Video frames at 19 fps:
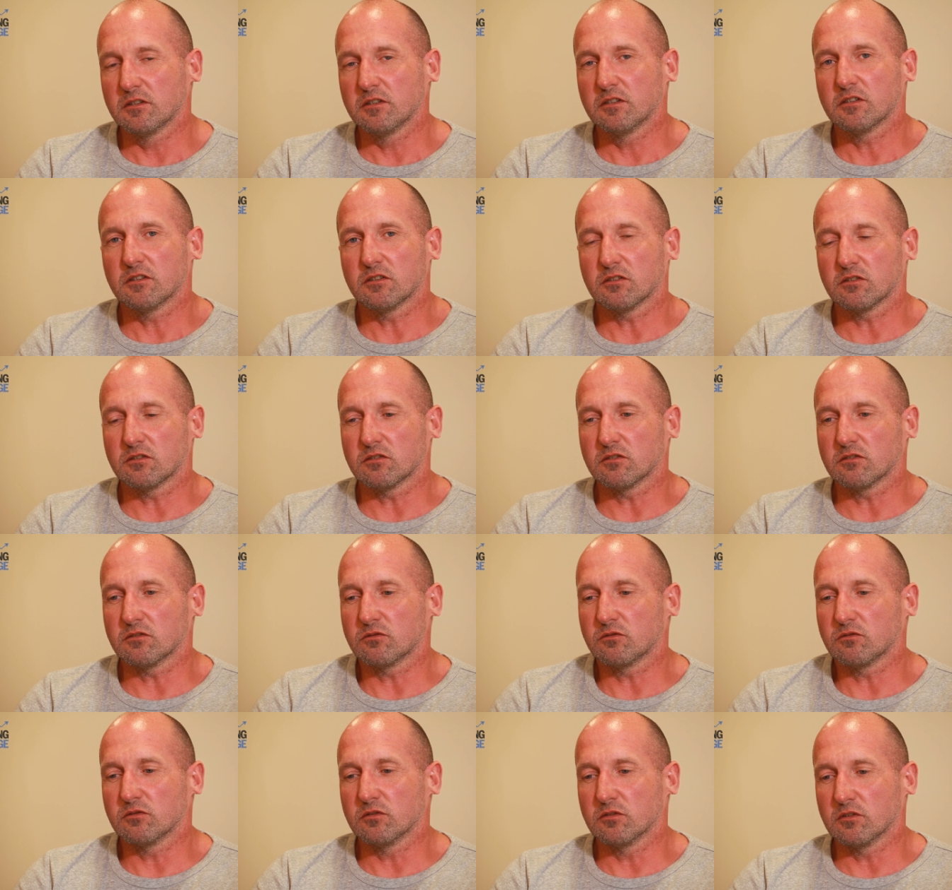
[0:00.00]
and
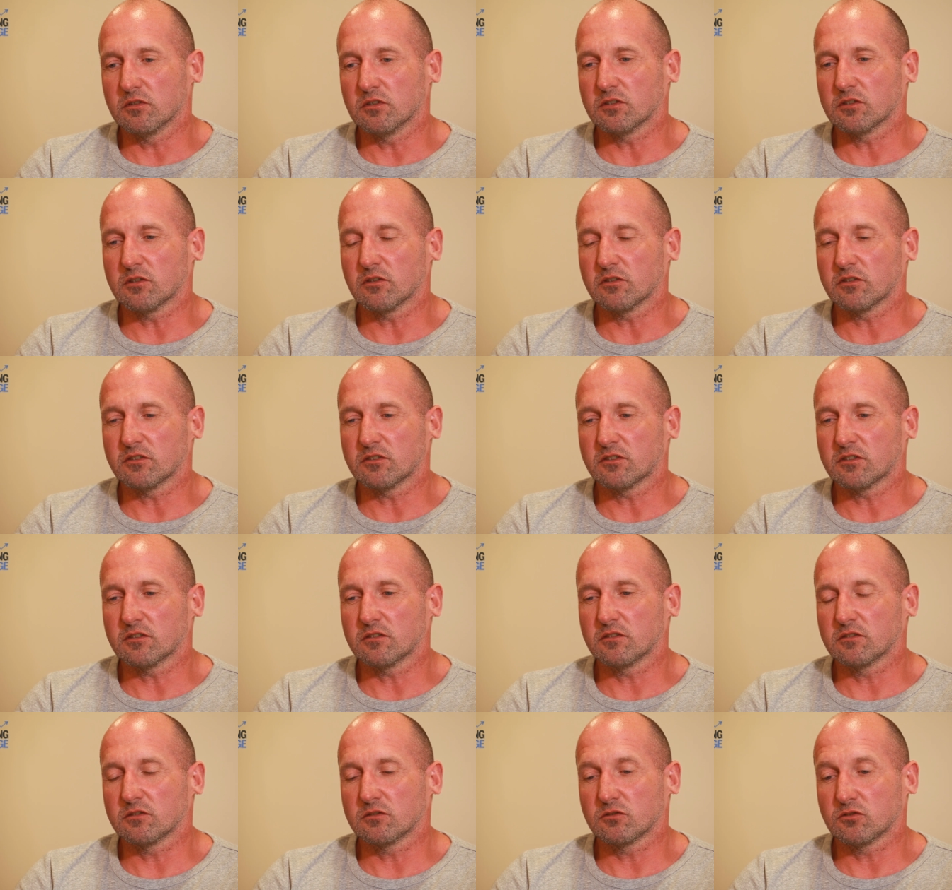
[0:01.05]
just like to,
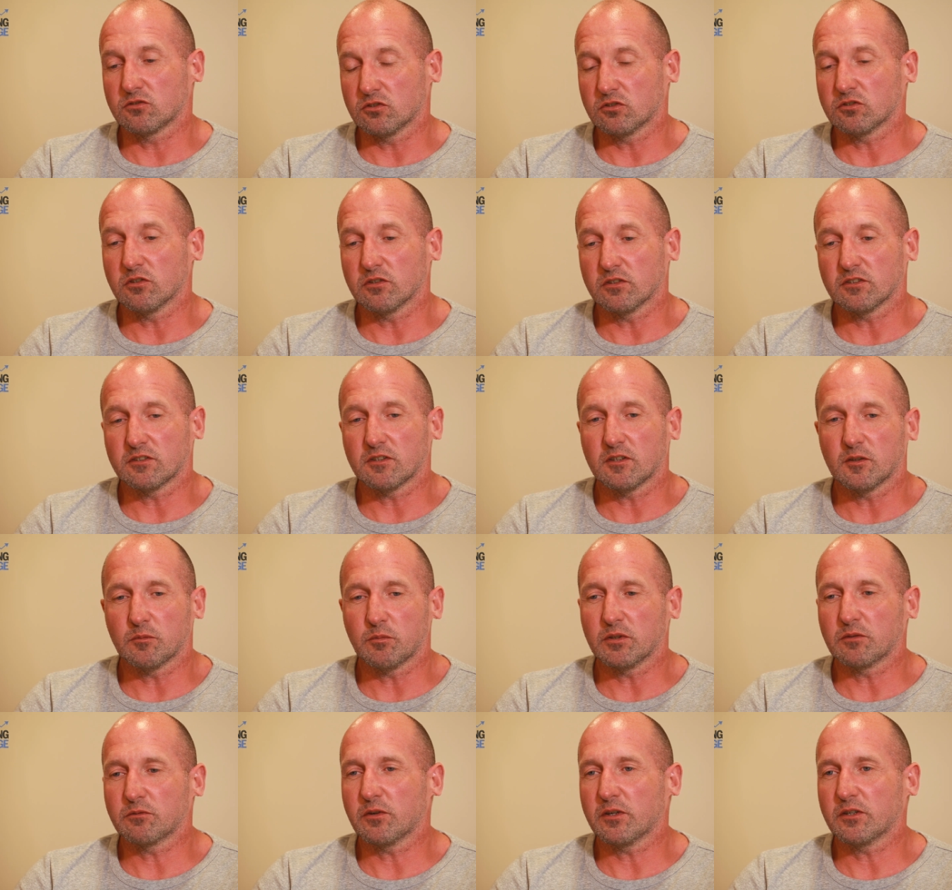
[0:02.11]
just like to say a big
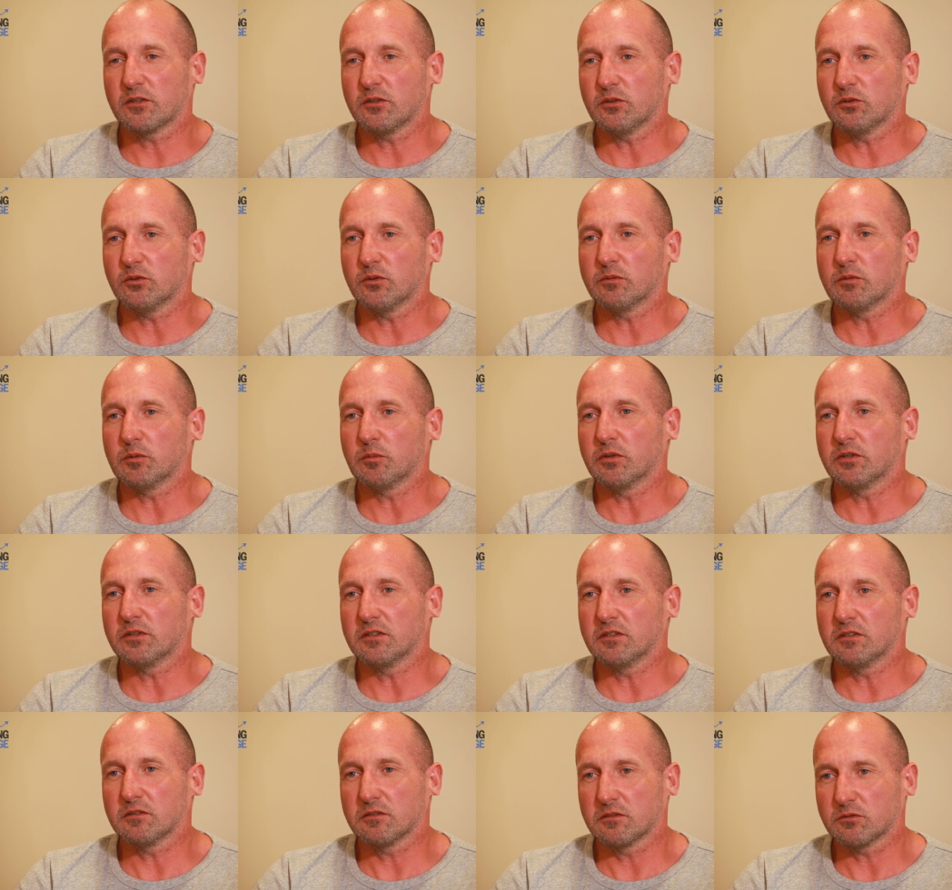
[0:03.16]
thank you to everybody
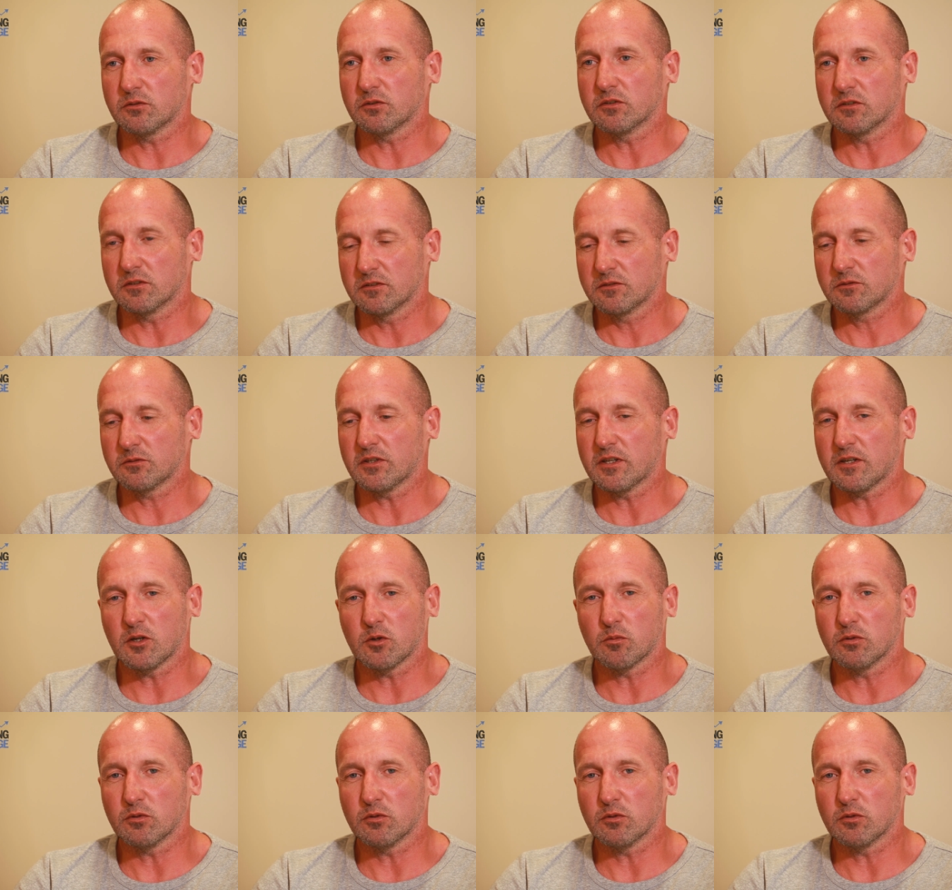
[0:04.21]
for, for the help and the